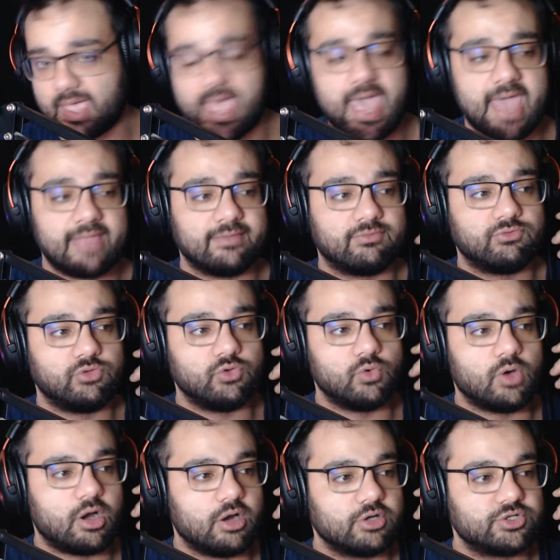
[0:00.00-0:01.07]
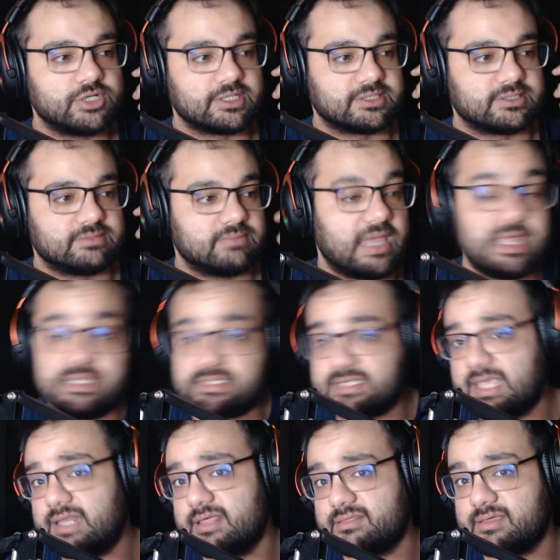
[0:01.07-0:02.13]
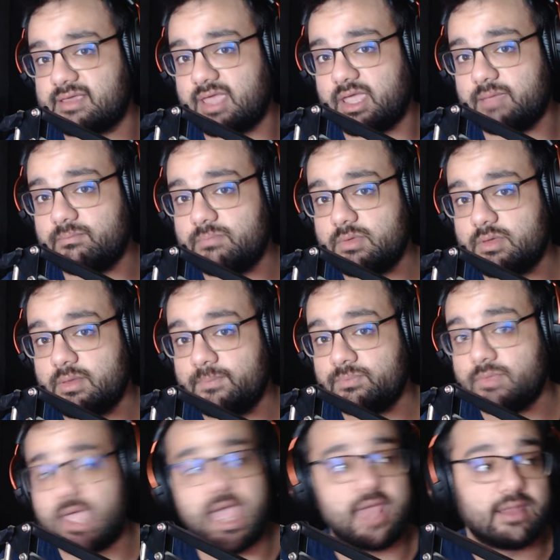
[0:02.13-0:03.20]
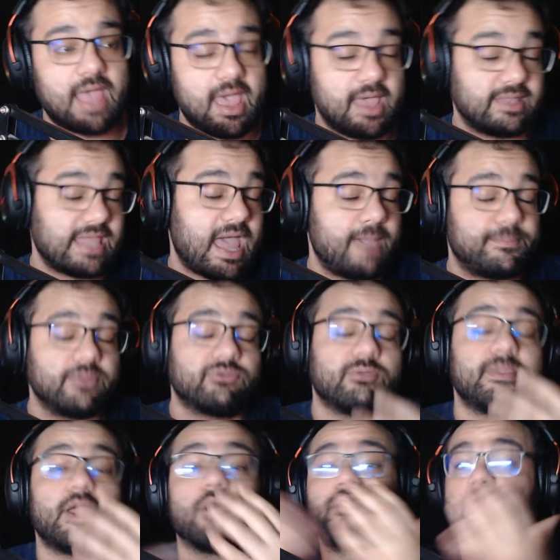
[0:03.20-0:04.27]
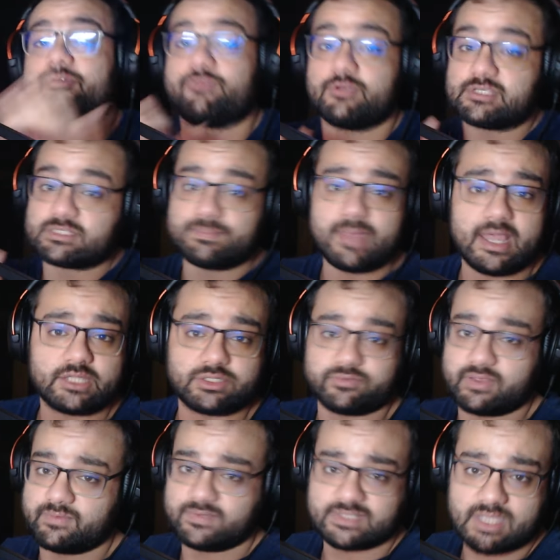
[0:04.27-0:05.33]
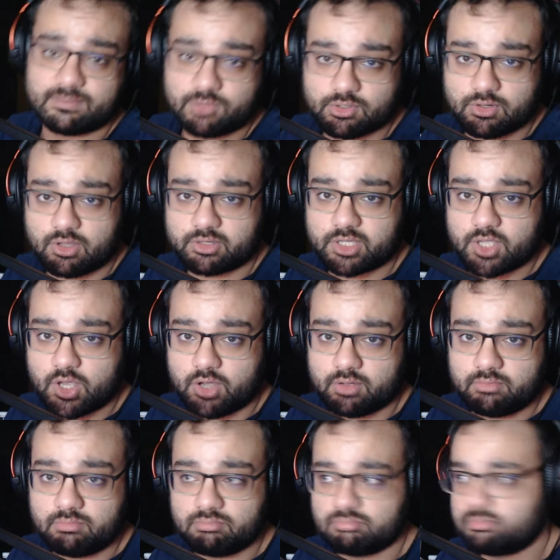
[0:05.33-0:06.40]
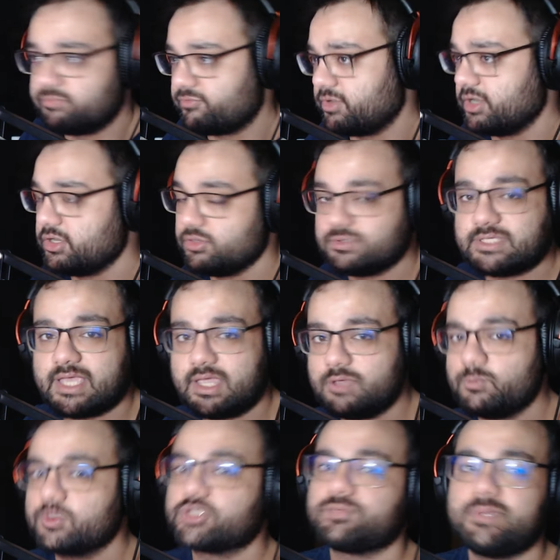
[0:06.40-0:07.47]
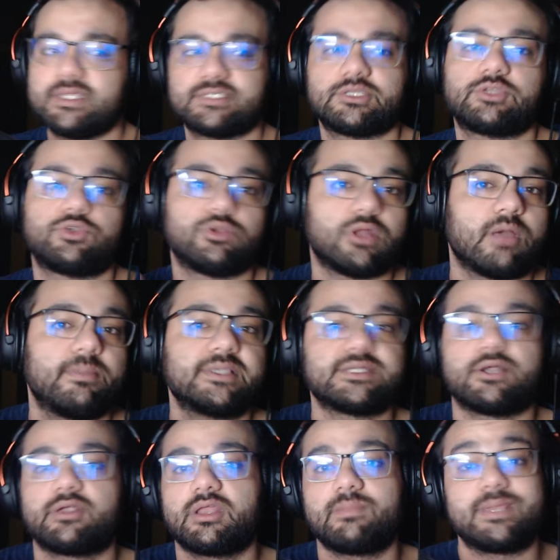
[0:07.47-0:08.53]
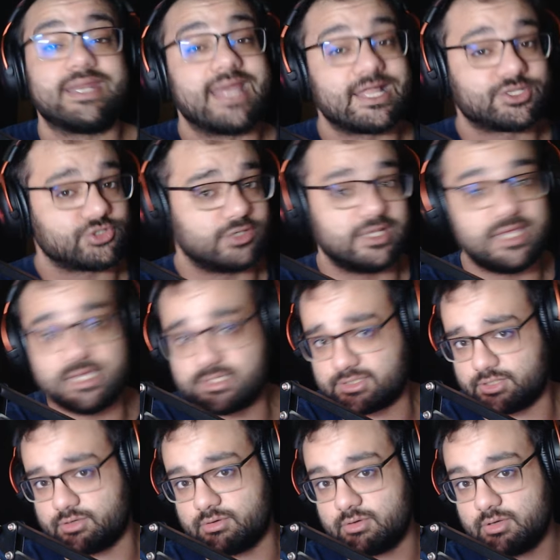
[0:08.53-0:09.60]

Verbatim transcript: and you are just insane at the game, and it happened to be on the first match of every time you're logging on for a new day, which means that your lobbies are going to be naturally easier.